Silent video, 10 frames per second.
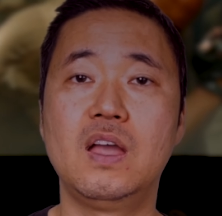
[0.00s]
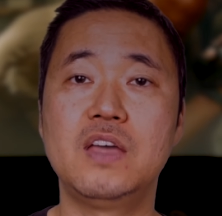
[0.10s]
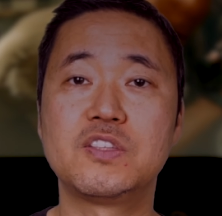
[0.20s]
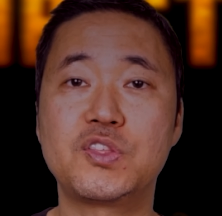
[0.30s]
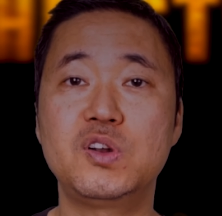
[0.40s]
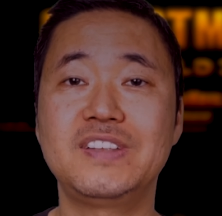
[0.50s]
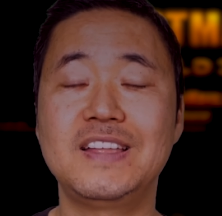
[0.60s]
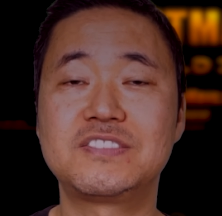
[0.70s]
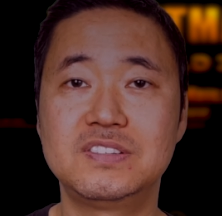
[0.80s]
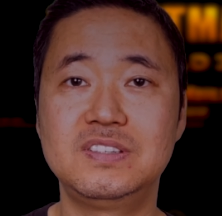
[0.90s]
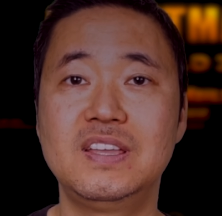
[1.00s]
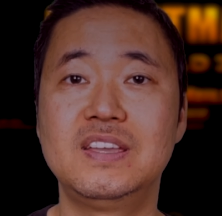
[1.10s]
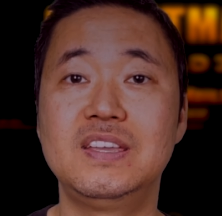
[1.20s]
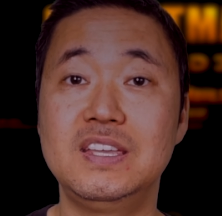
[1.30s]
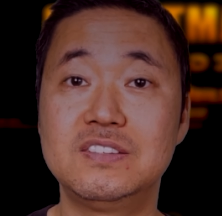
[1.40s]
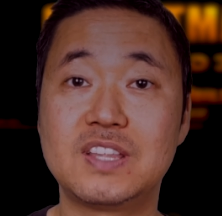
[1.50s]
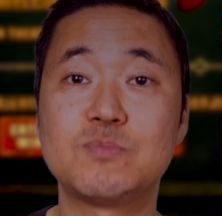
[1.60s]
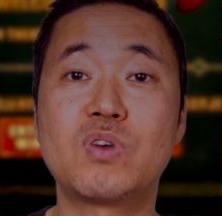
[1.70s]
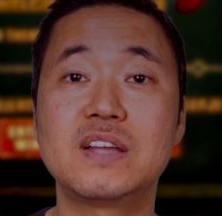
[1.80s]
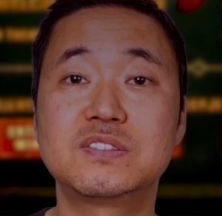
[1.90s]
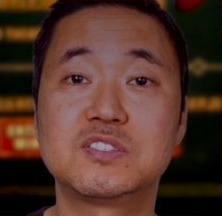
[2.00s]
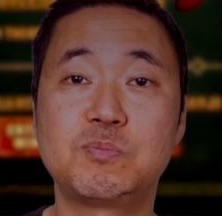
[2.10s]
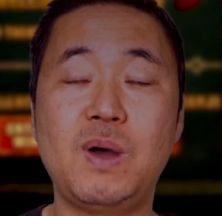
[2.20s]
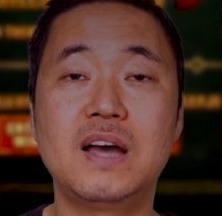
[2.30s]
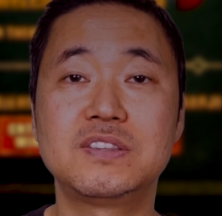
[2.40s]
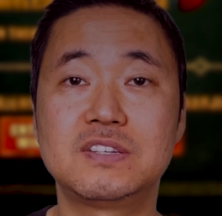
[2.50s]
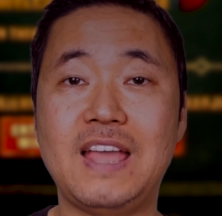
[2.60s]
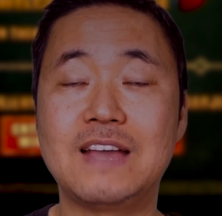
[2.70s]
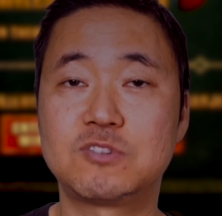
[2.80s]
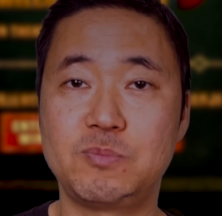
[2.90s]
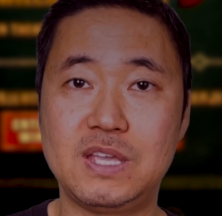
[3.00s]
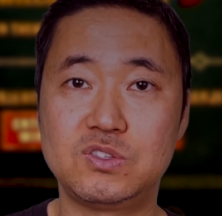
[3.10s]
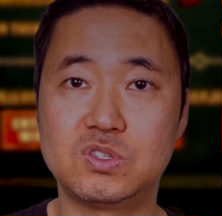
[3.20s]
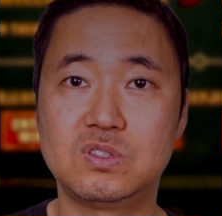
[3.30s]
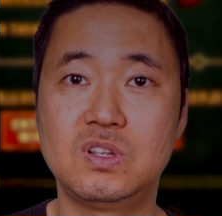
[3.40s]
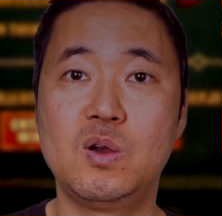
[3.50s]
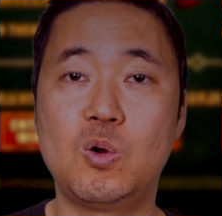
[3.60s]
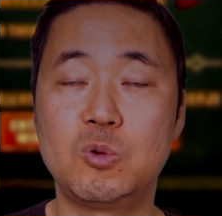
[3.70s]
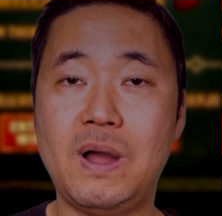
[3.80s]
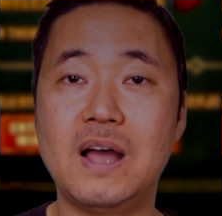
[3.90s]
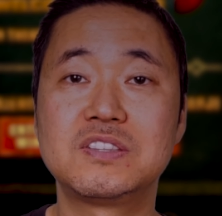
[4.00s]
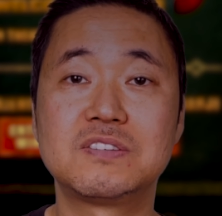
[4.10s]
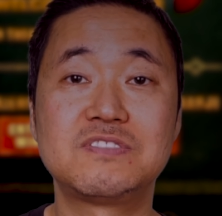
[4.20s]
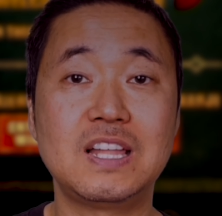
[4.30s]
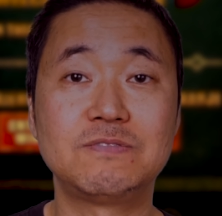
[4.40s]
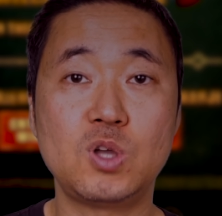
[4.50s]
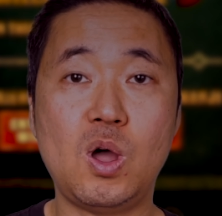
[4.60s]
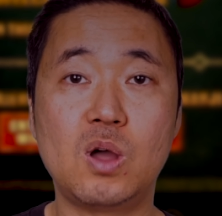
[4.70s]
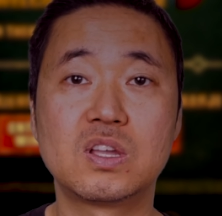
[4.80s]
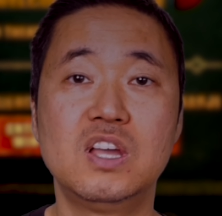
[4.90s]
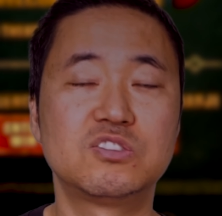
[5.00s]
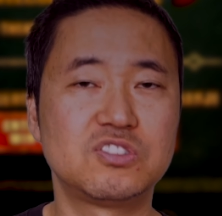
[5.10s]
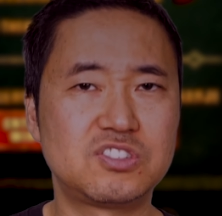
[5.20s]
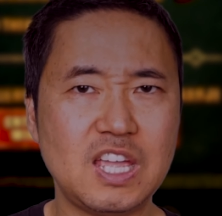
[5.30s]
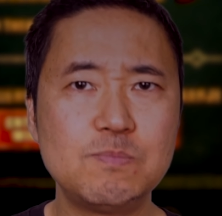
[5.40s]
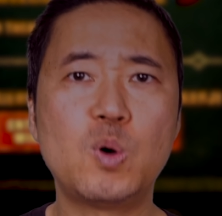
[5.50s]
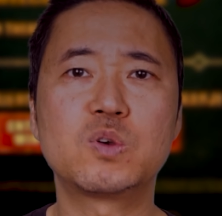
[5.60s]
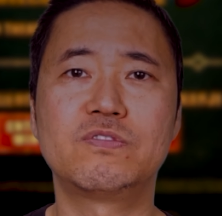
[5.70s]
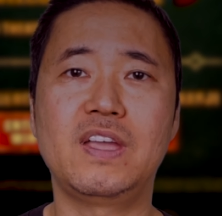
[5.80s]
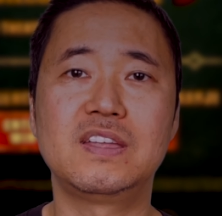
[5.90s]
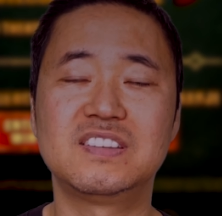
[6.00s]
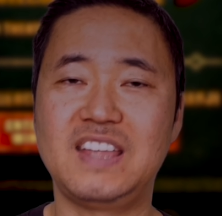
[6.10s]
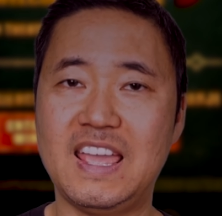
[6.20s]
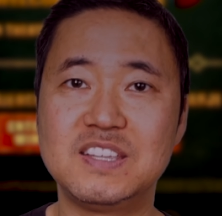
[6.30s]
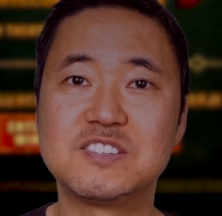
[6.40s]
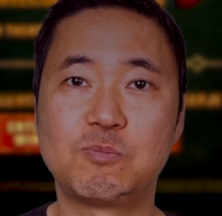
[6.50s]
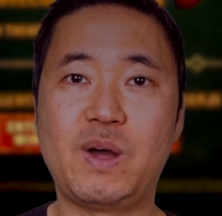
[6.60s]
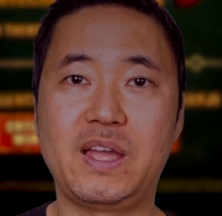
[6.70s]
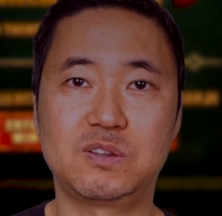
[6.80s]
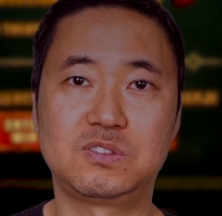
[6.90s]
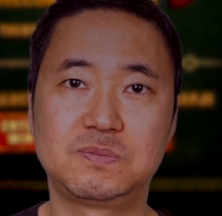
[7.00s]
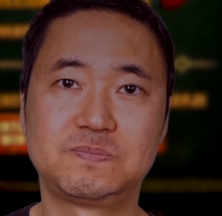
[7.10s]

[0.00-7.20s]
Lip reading: And the third lesson is that practice positive affirmation or positive self-talk to stay motivated and inspired.